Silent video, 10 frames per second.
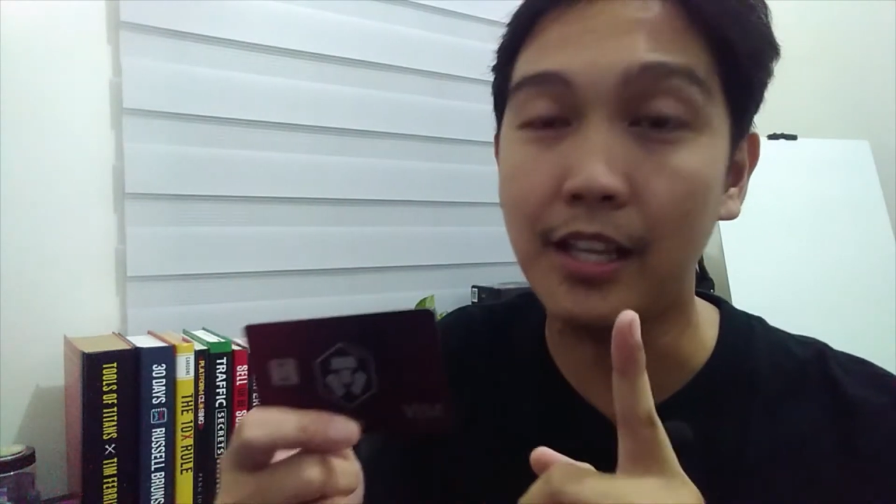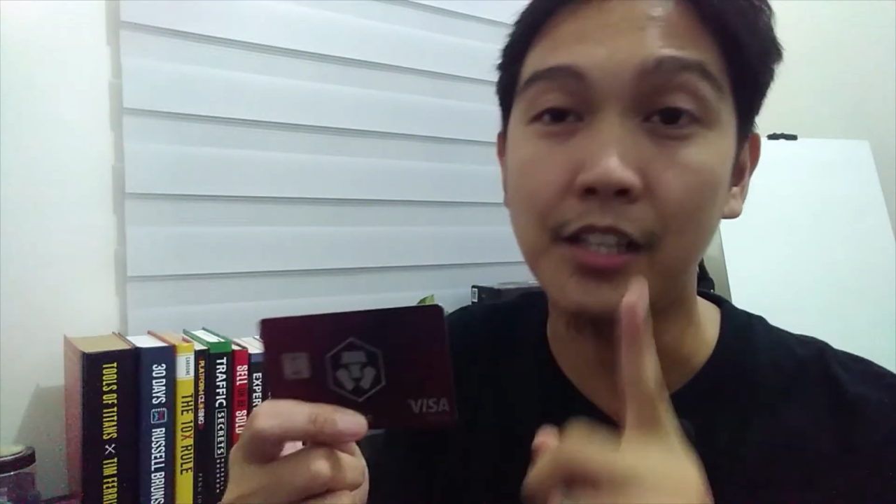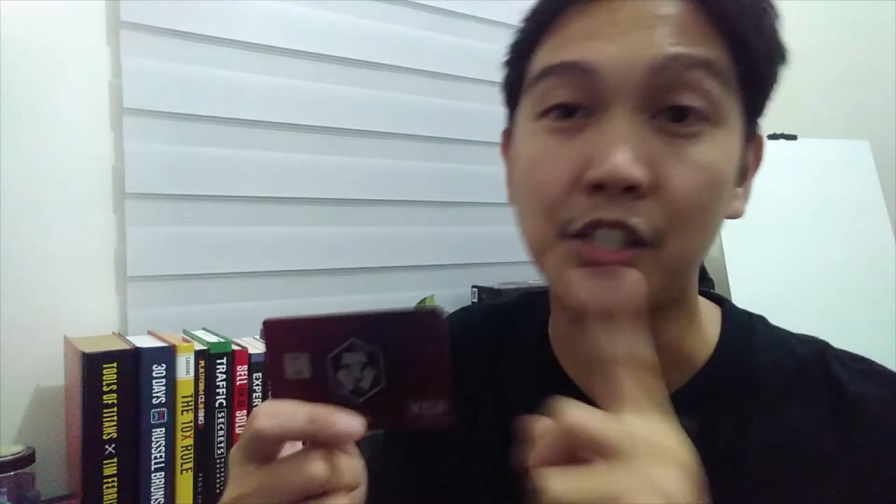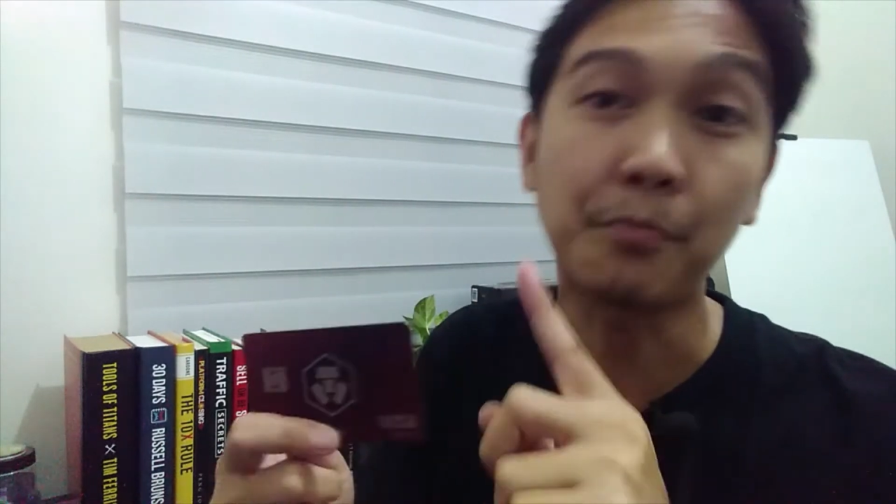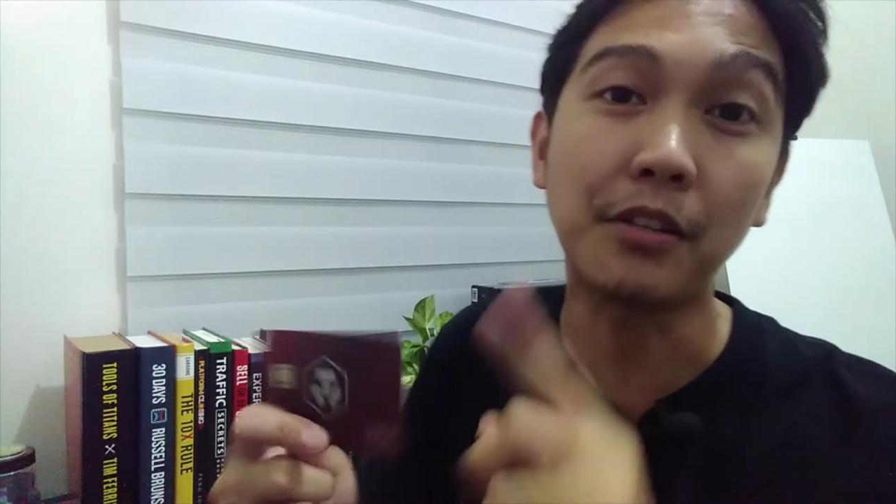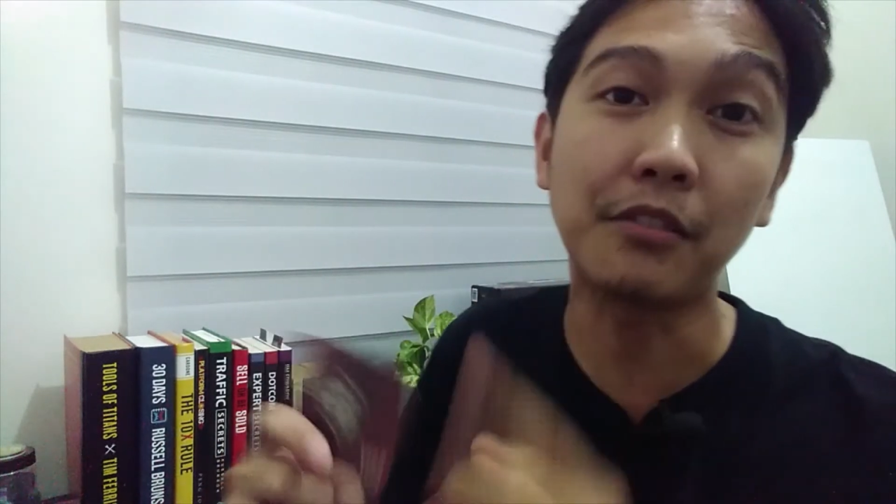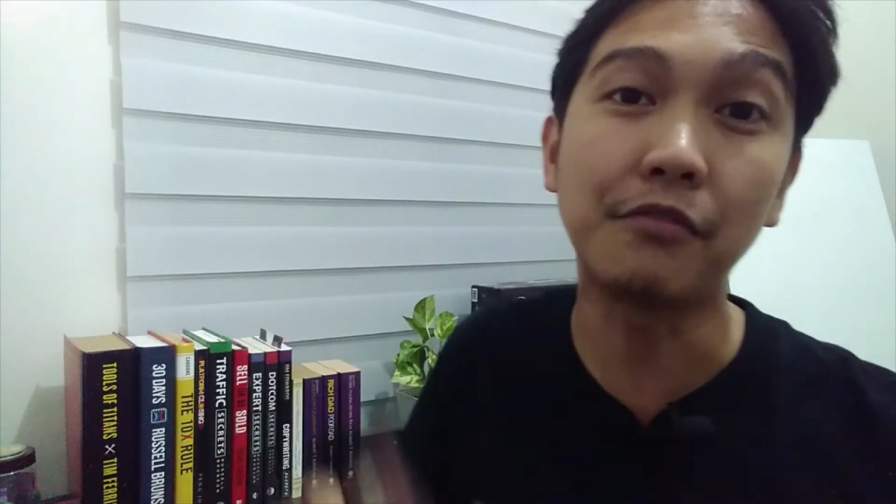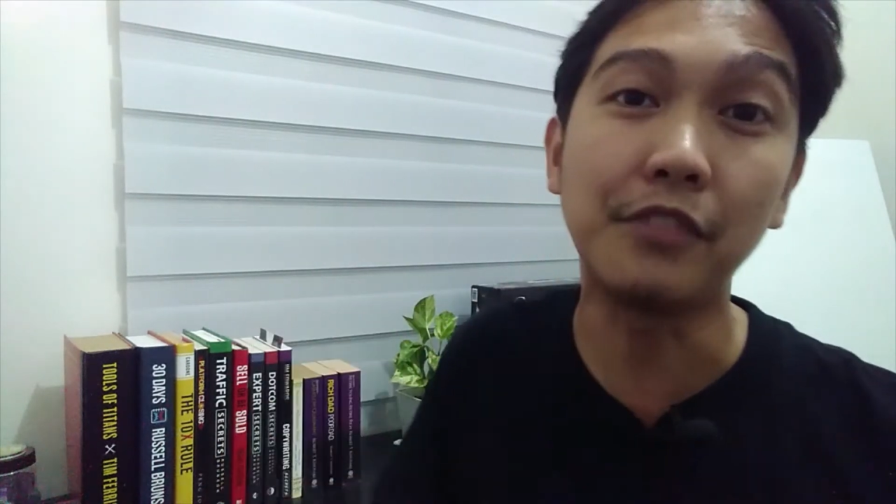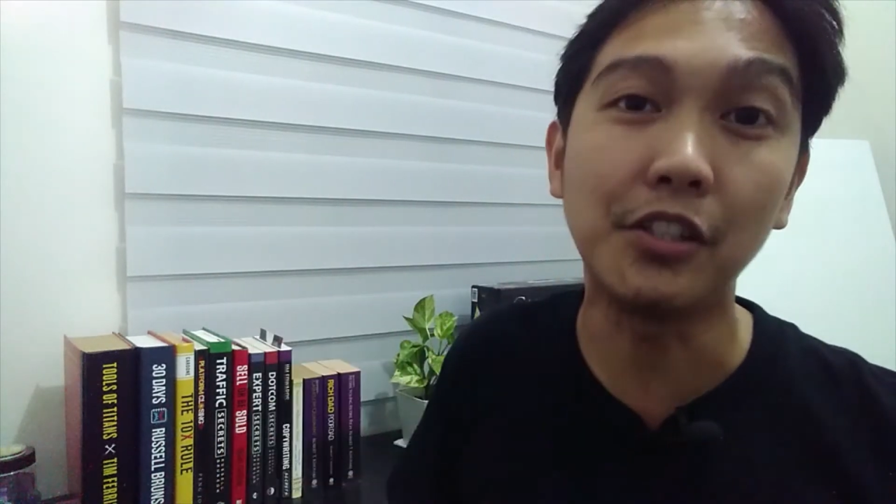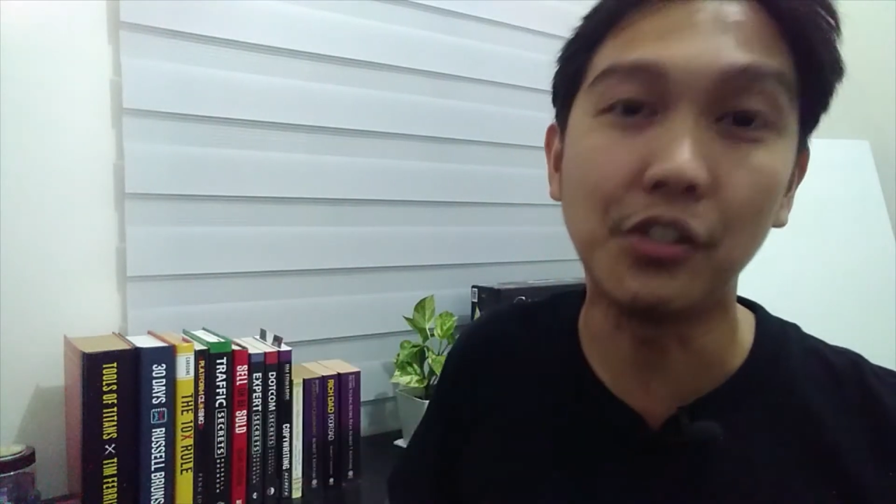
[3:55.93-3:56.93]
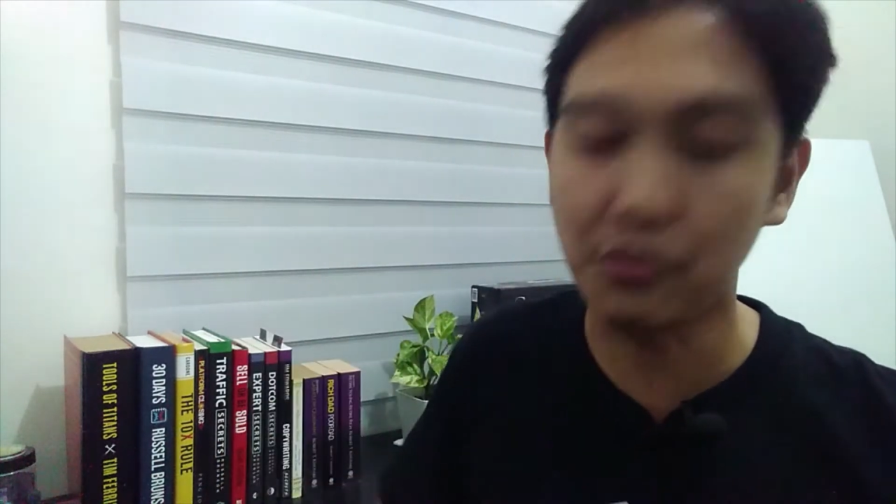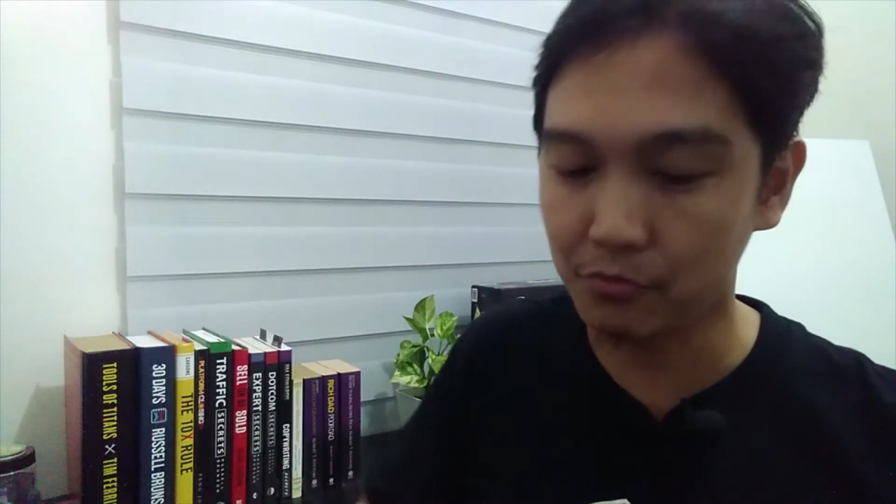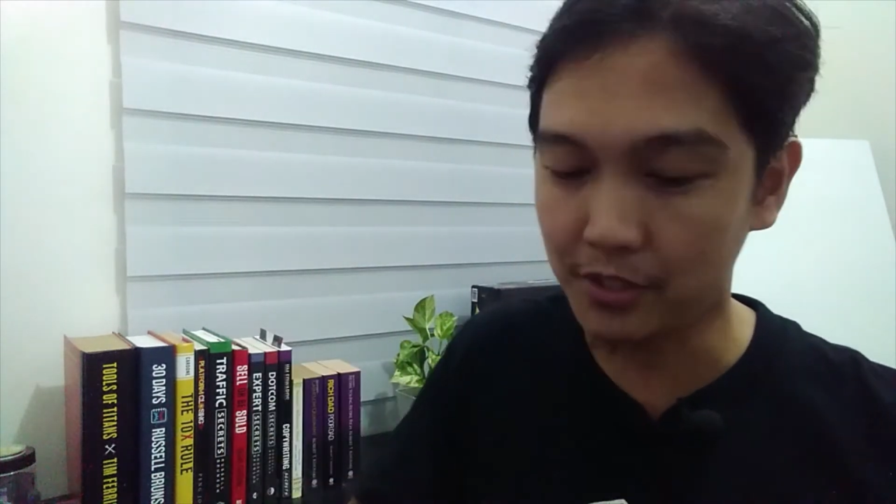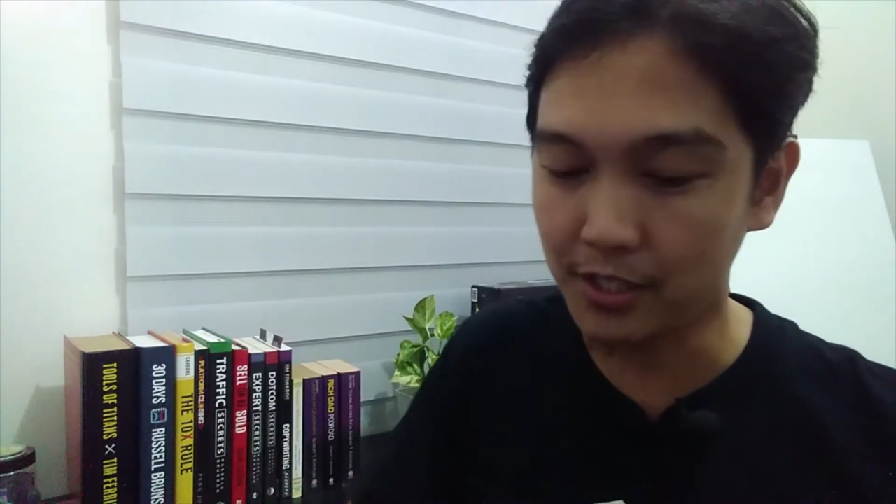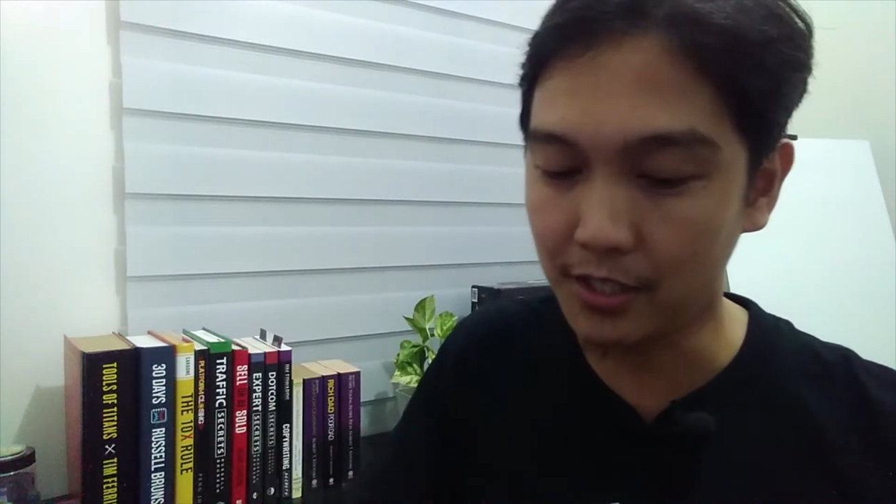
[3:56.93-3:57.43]
a separate video
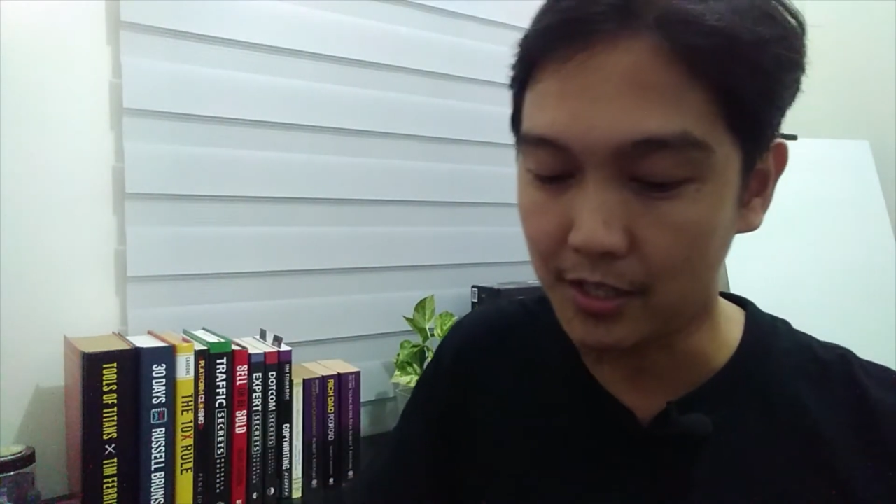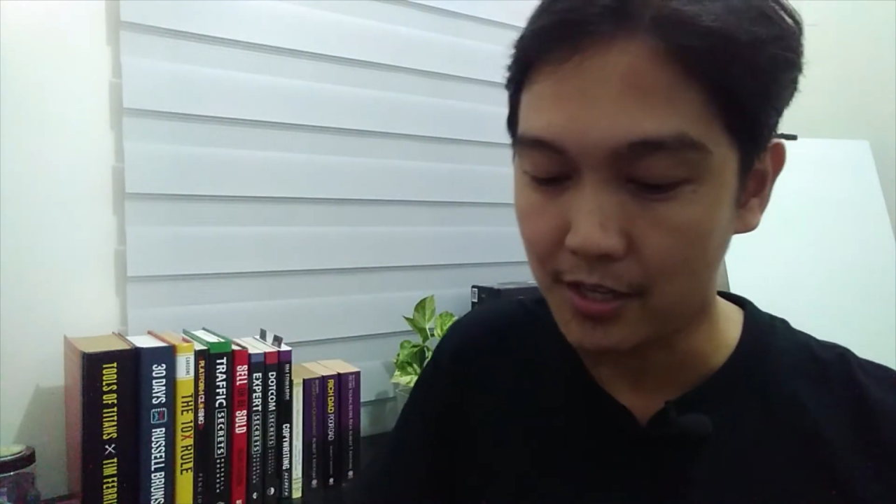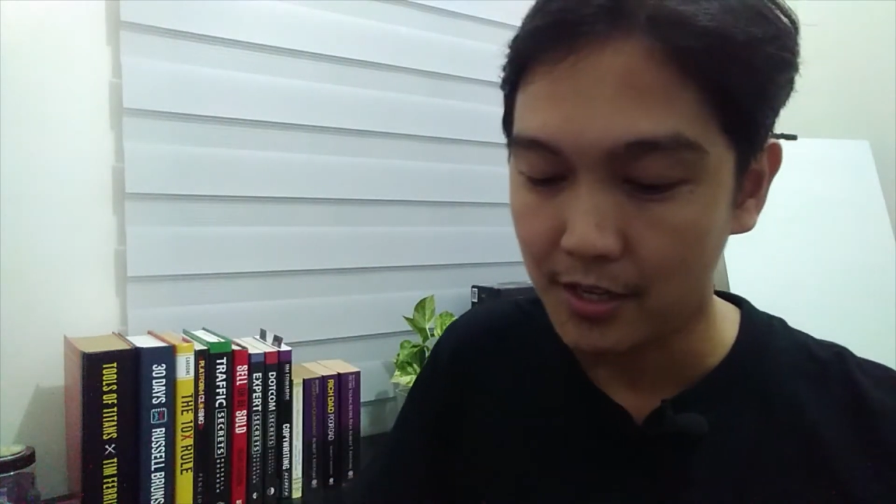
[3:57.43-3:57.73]
wherein